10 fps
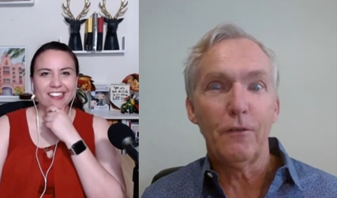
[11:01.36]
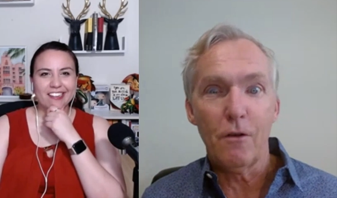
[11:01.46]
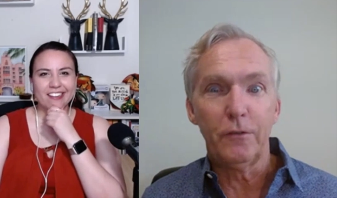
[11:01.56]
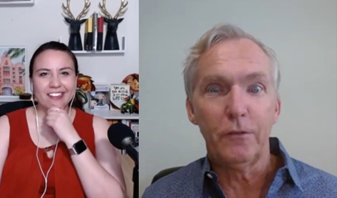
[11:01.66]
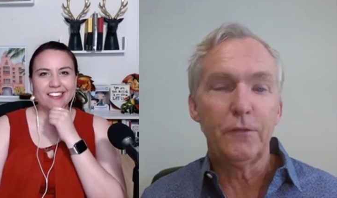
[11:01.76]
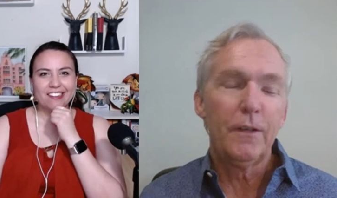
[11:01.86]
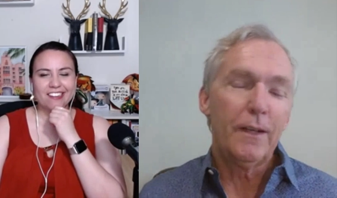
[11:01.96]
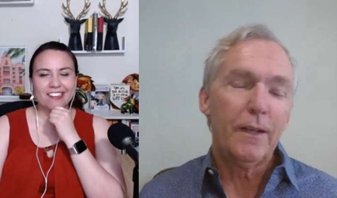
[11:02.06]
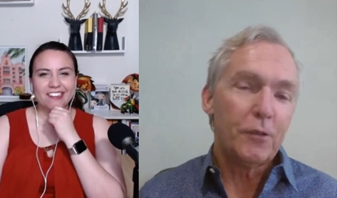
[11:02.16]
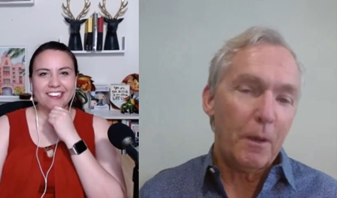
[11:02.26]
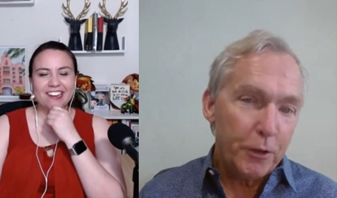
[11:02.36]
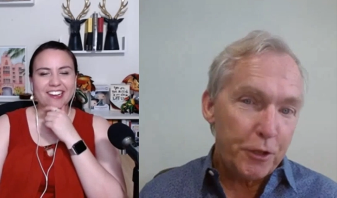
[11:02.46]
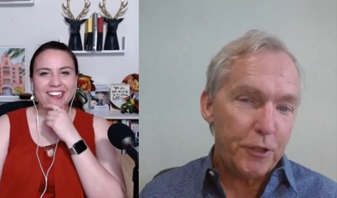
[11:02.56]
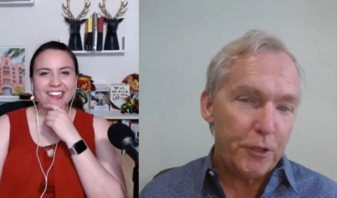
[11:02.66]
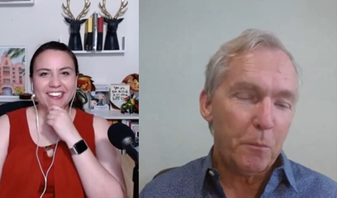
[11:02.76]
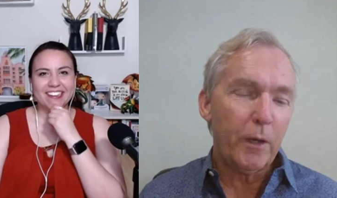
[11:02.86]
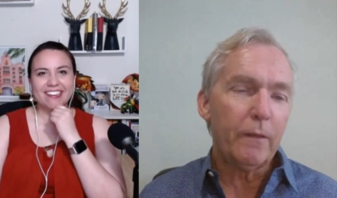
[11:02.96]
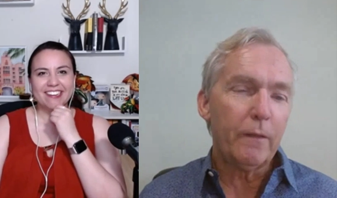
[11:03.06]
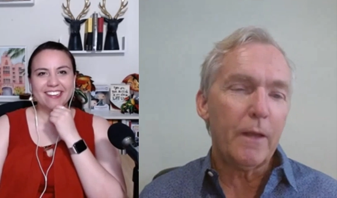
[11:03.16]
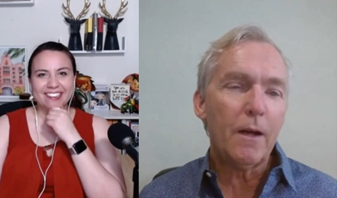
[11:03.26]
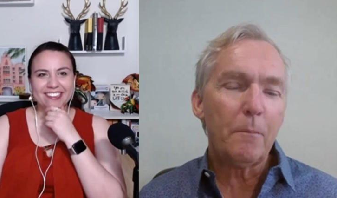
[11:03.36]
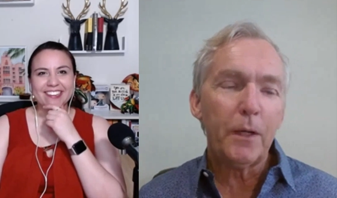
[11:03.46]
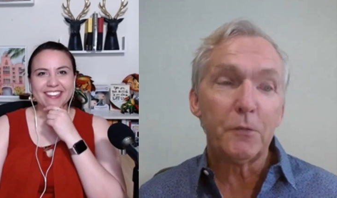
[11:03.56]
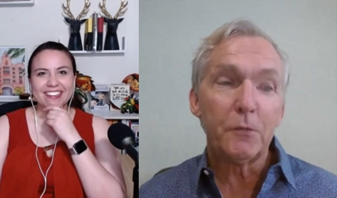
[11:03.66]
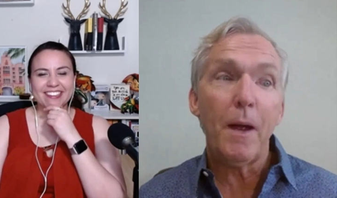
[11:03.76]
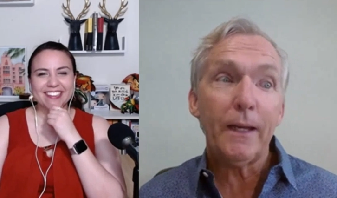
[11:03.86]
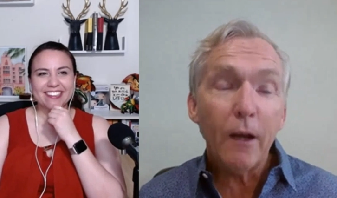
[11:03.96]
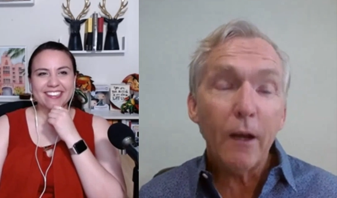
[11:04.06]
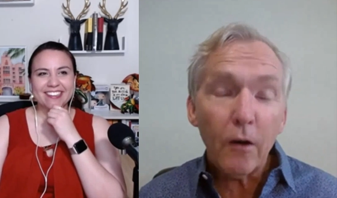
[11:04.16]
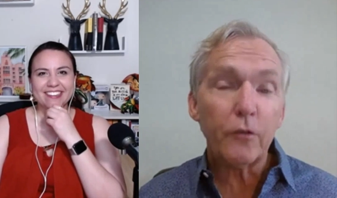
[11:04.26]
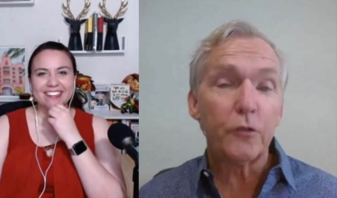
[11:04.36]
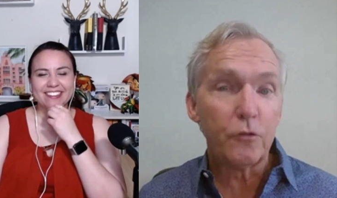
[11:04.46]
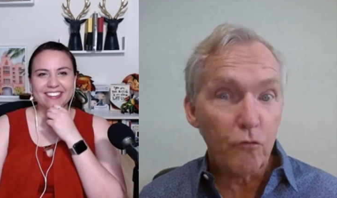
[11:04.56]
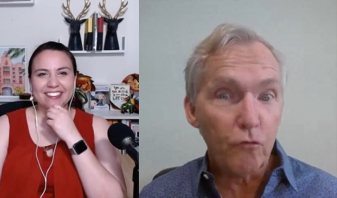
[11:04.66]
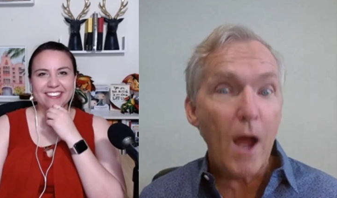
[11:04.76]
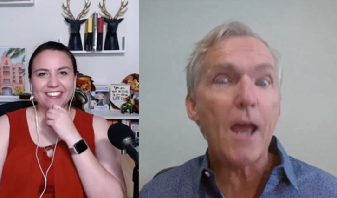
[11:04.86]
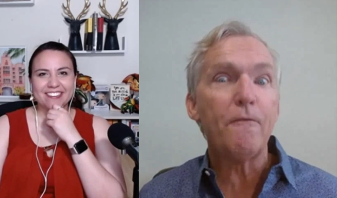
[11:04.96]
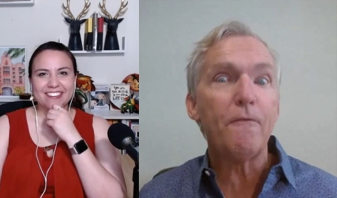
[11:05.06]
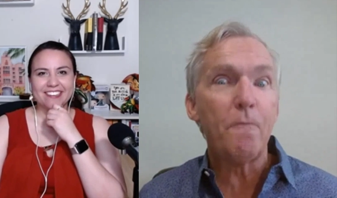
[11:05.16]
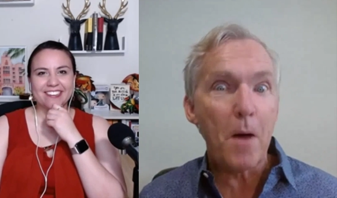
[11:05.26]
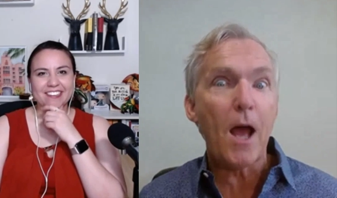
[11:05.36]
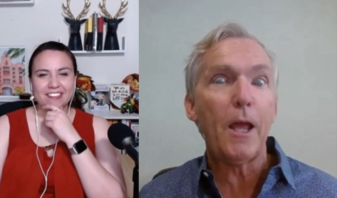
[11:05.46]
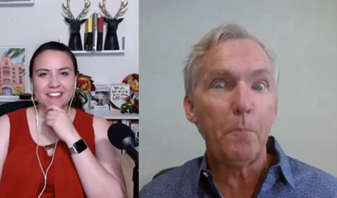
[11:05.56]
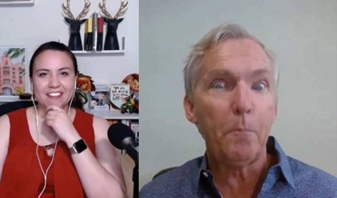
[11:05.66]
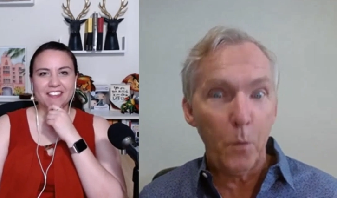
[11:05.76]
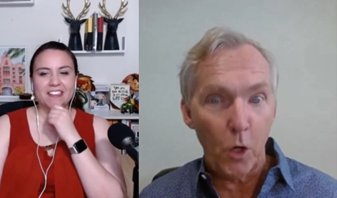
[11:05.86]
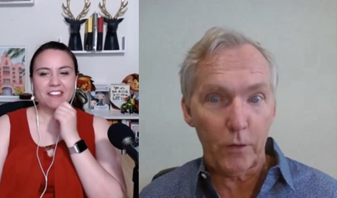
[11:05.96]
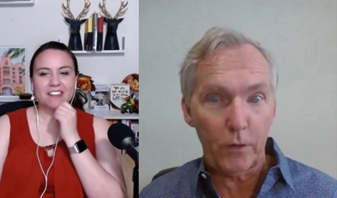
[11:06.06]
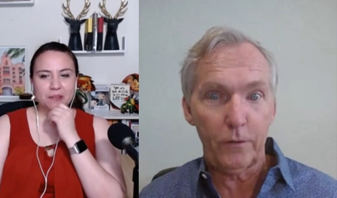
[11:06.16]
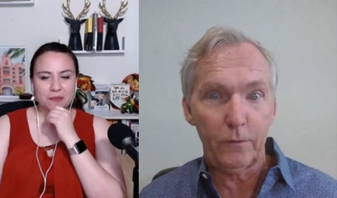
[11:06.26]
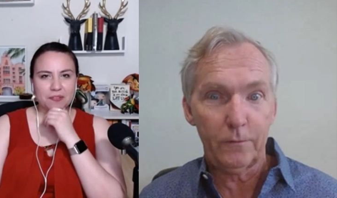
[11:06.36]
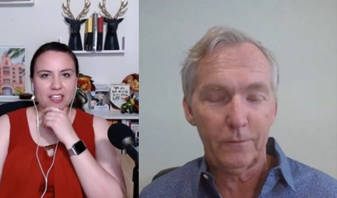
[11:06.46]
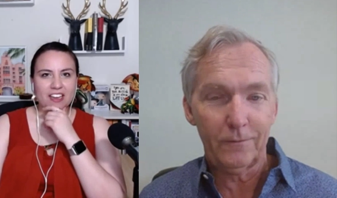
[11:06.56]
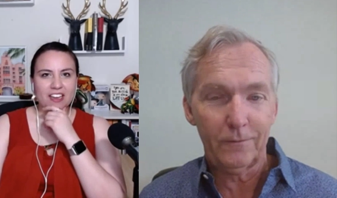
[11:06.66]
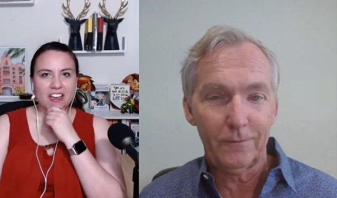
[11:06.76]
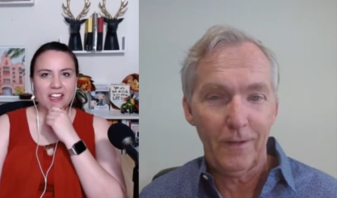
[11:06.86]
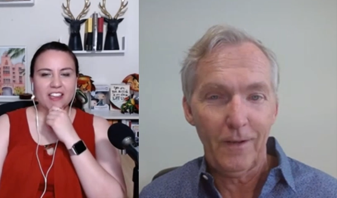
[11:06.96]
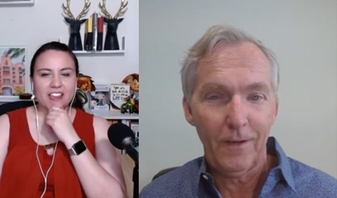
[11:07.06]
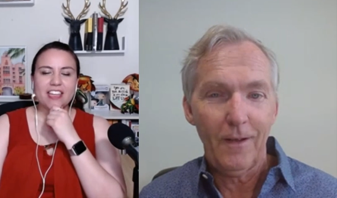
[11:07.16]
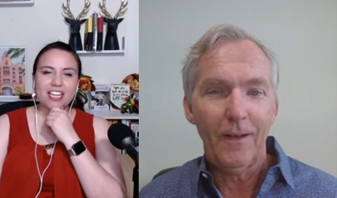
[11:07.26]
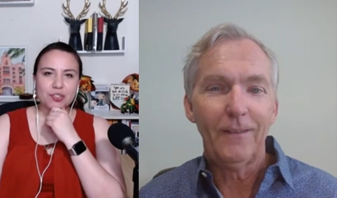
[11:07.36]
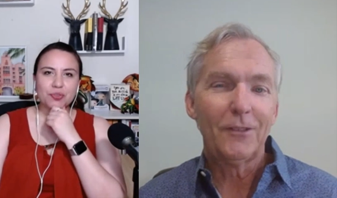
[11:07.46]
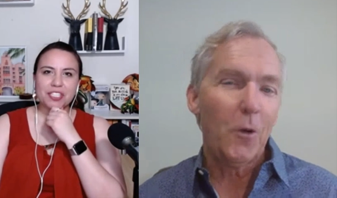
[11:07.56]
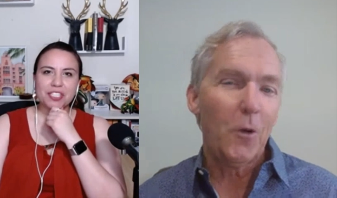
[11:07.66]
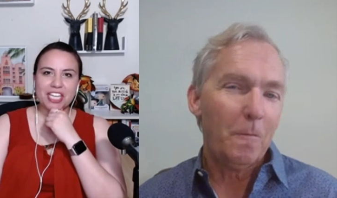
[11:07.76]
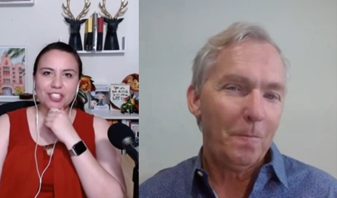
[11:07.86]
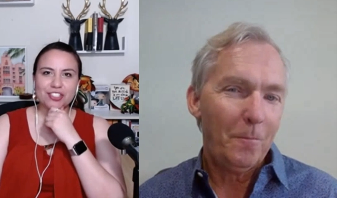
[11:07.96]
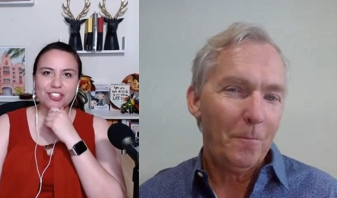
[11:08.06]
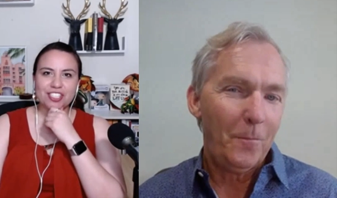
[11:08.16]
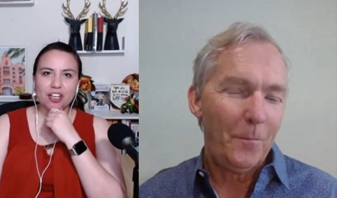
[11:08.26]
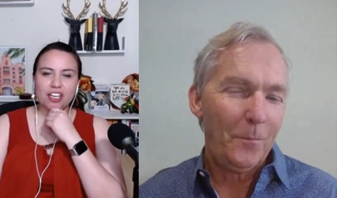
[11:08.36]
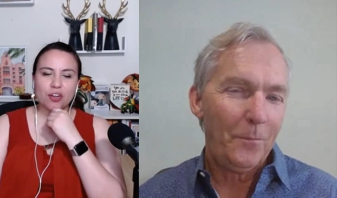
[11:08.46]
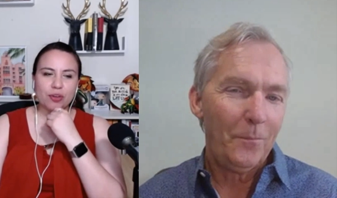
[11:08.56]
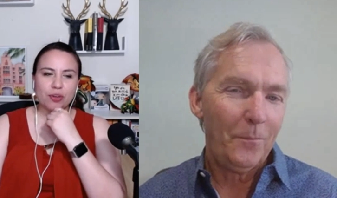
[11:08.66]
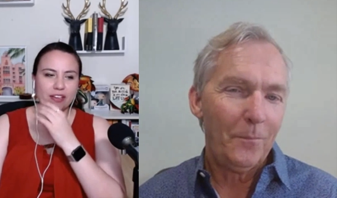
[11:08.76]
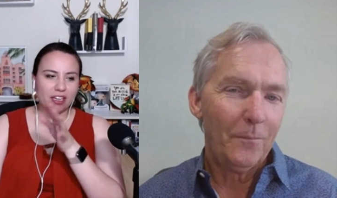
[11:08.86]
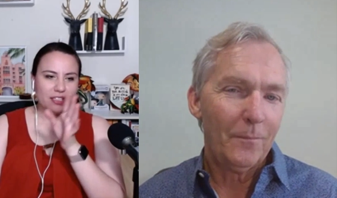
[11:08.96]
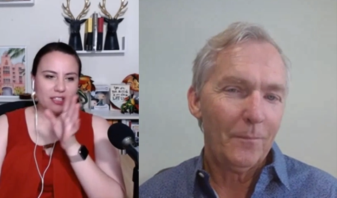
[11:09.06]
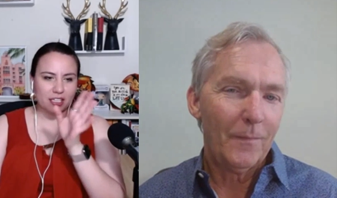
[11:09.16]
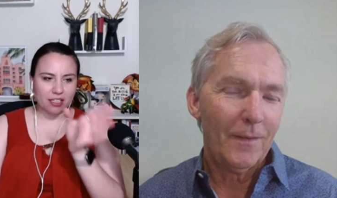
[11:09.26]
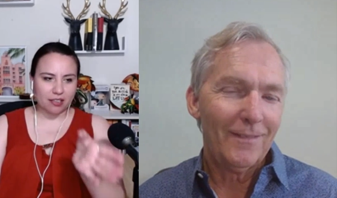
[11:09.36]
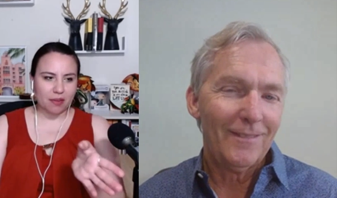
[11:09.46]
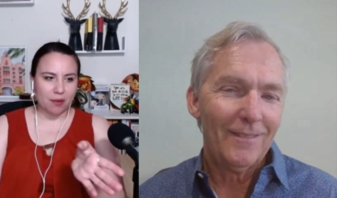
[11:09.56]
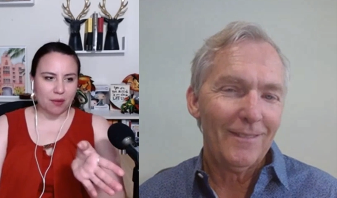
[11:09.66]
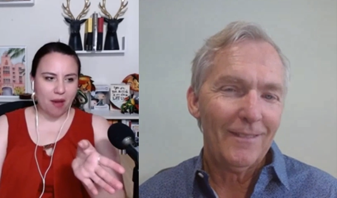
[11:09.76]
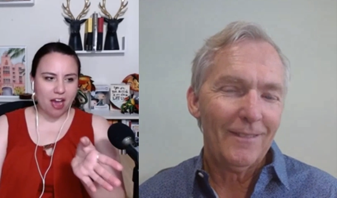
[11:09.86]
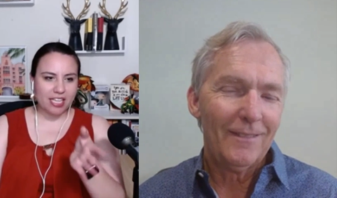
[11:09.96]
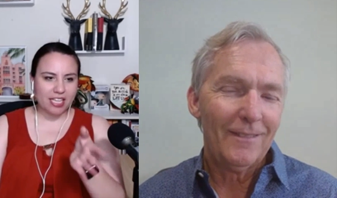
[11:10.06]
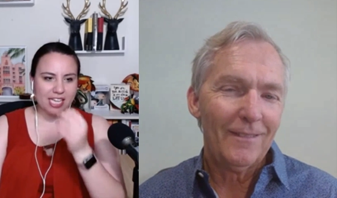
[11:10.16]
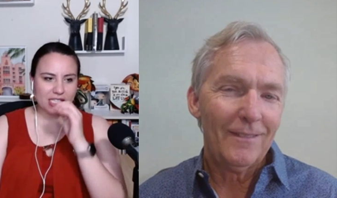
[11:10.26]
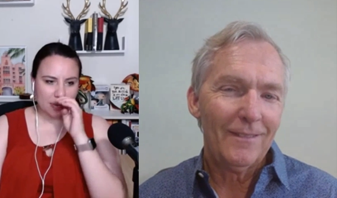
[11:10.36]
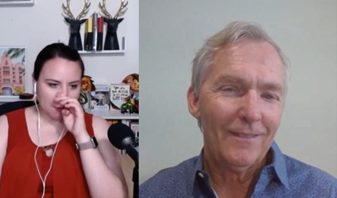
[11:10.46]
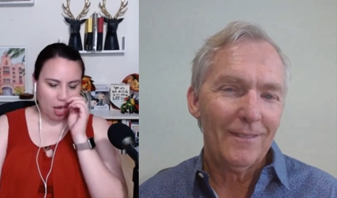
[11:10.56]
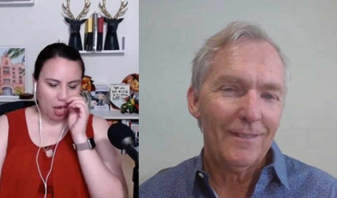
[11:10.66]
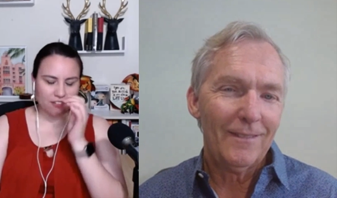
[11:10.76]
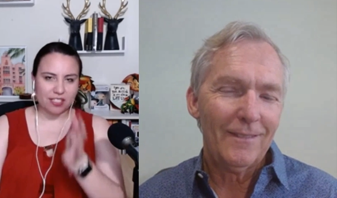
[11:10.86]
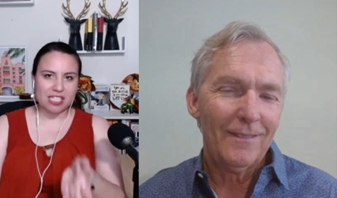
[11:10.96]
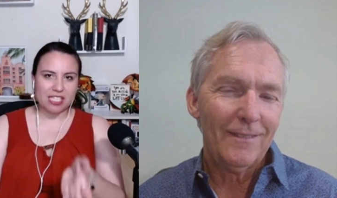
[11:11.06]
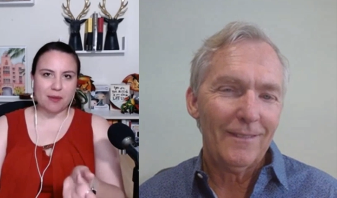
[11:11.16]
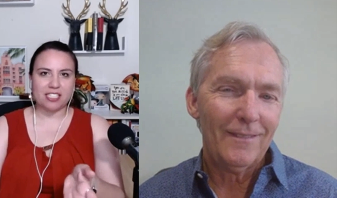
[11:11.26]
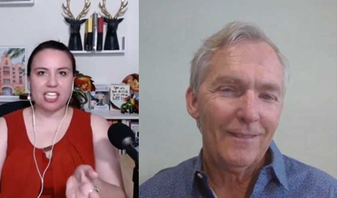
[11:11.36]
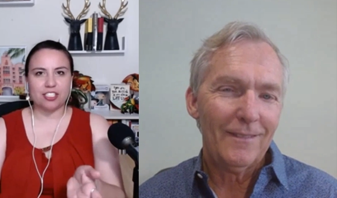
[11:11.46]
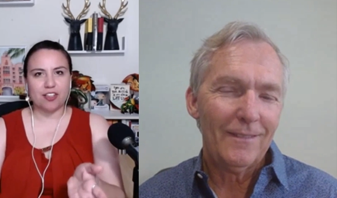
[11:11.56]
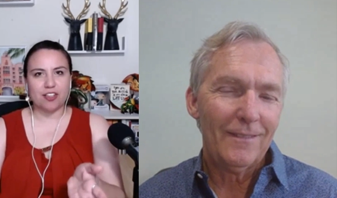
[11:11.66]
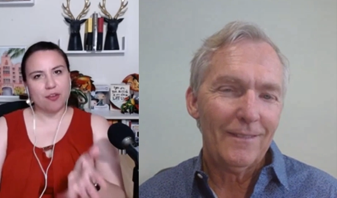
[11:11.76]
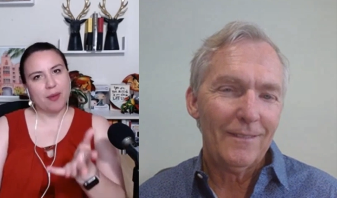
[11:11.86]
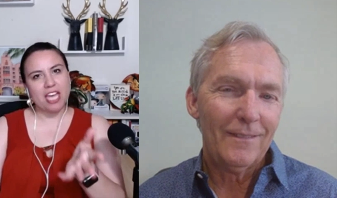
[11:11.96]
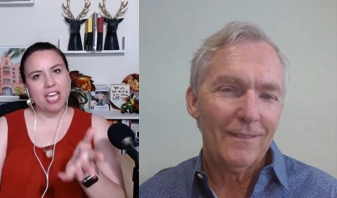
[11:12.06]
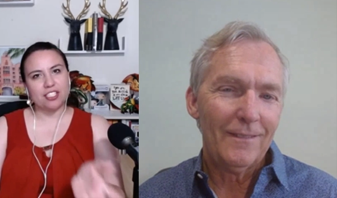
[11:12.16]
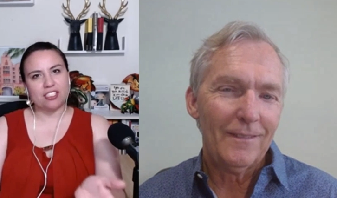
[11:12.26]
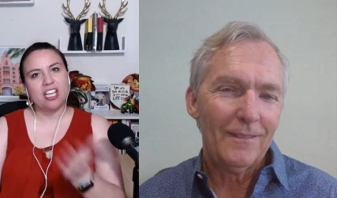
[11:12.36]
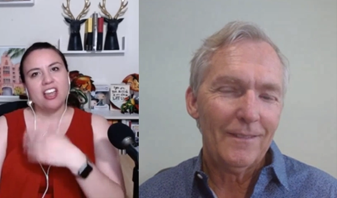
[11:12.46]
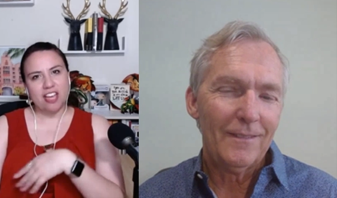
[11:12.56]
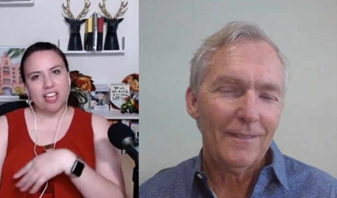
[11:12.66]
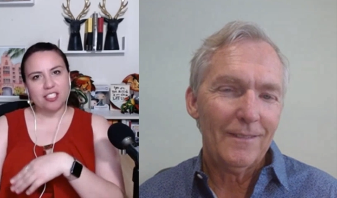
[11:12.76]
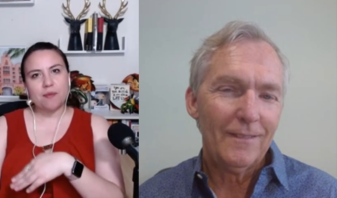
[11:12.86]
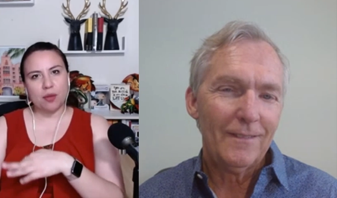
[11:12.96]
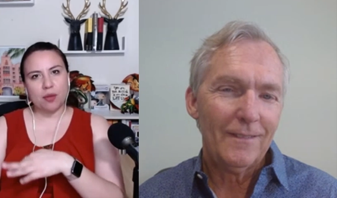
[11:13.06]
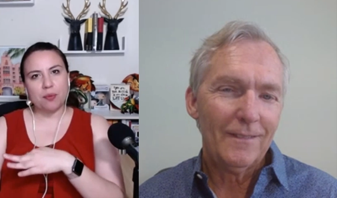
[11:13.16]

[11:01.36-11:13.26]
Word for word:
Speaker 1: their own. So I appreciate you bringing that up because my characters drive my book.
Speaker 2: That's really interesting. You know, we on the uh, podcast that I'm a part of, the semi sages of the pages. That's something